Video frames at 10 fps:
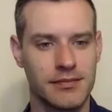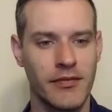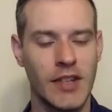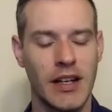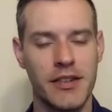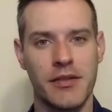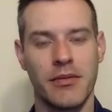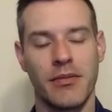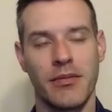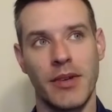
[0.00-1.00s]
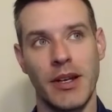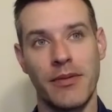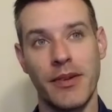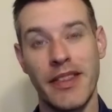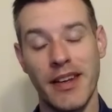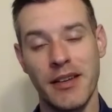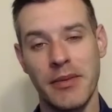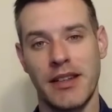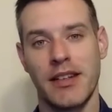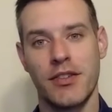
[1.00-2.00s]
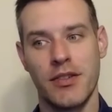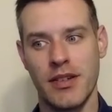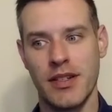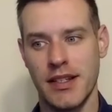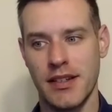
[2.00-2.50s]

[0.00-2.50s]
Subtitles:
Mm-hmm. And so, if we think about the insurance